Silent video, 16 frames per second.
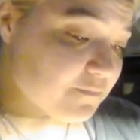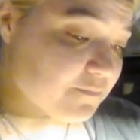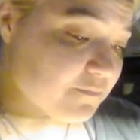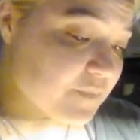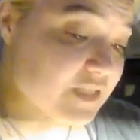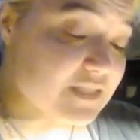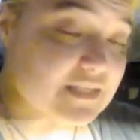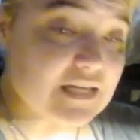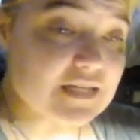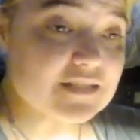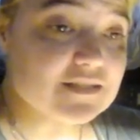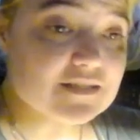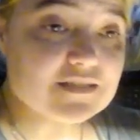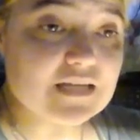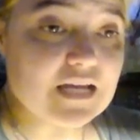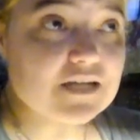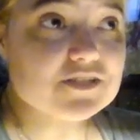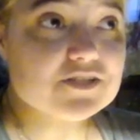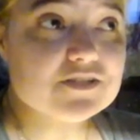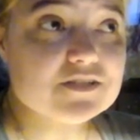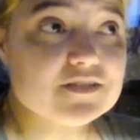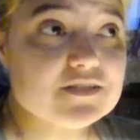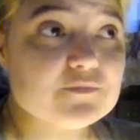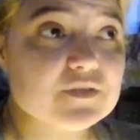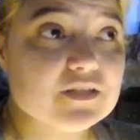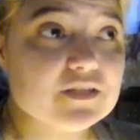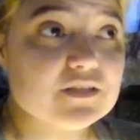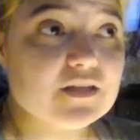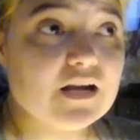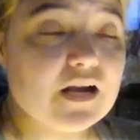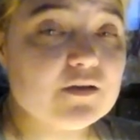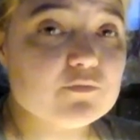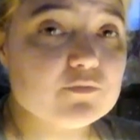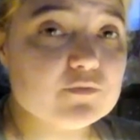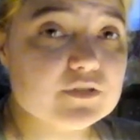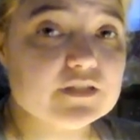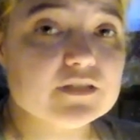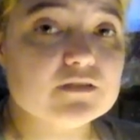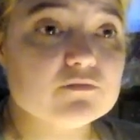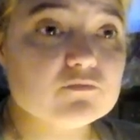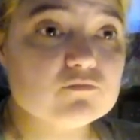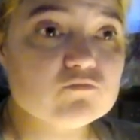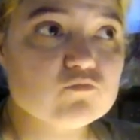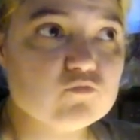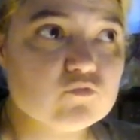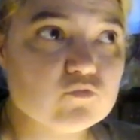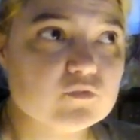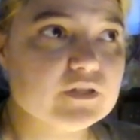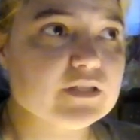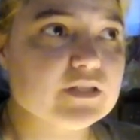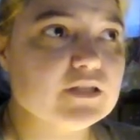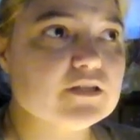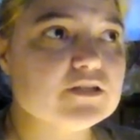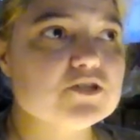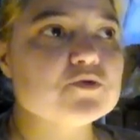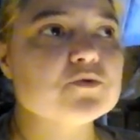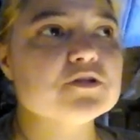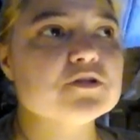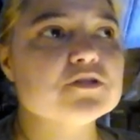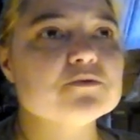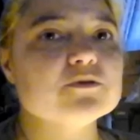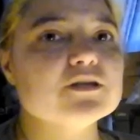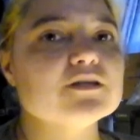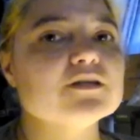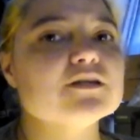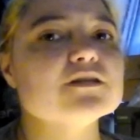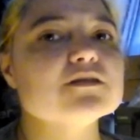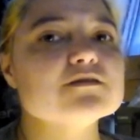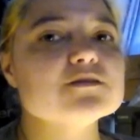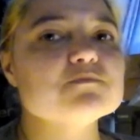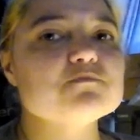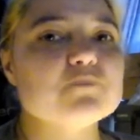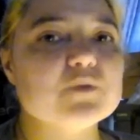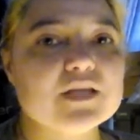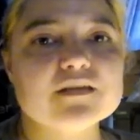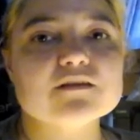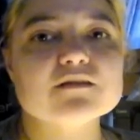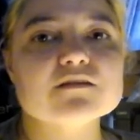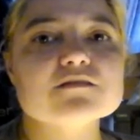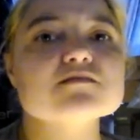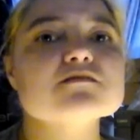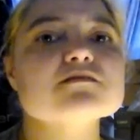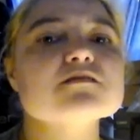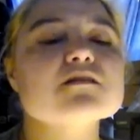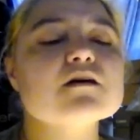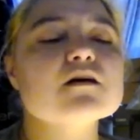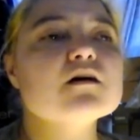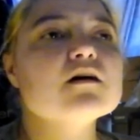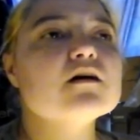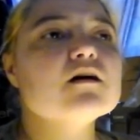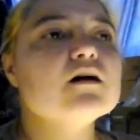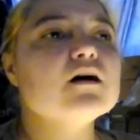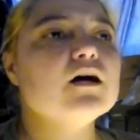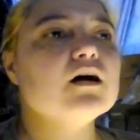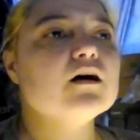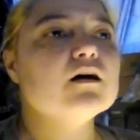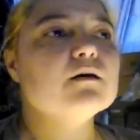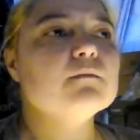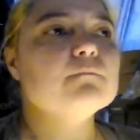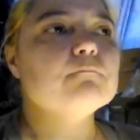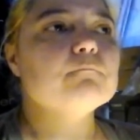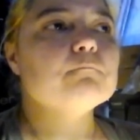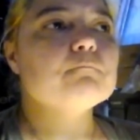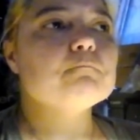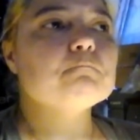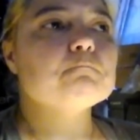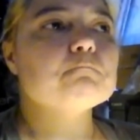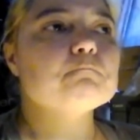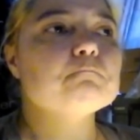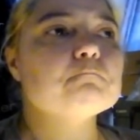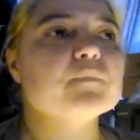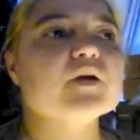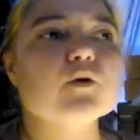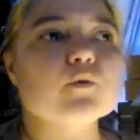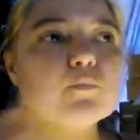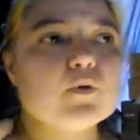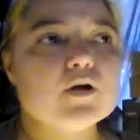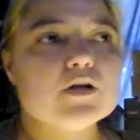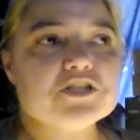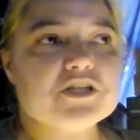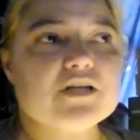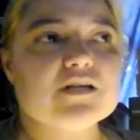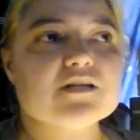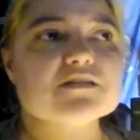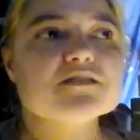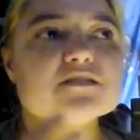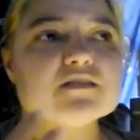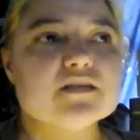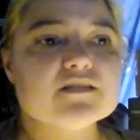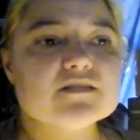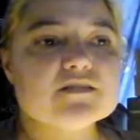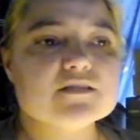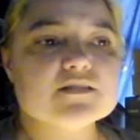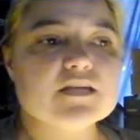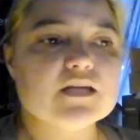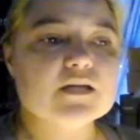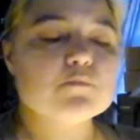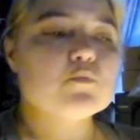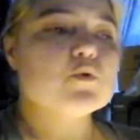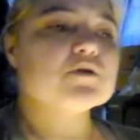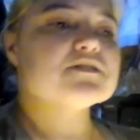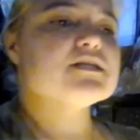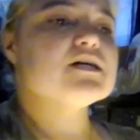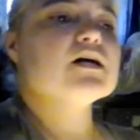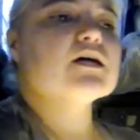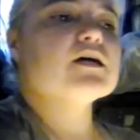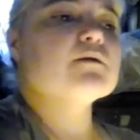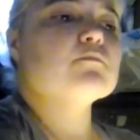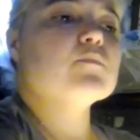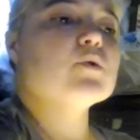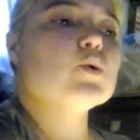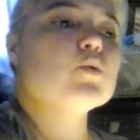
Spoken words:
because that's actually something that I really, really enjoy doing is blankets. Um, Bigger projects, things that take more time,